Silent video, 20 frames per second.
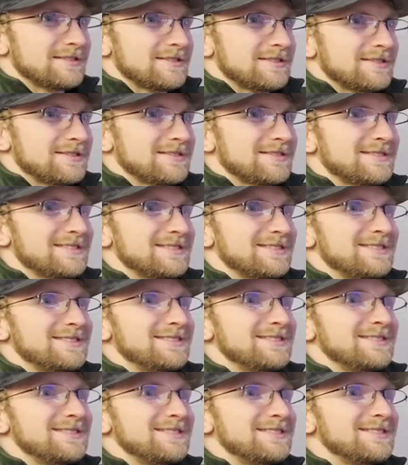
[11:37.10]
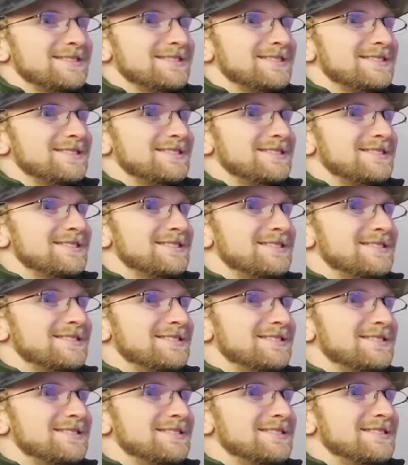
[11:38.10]

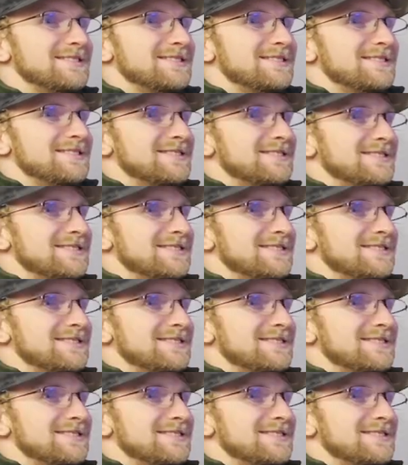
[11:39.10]
[no speech]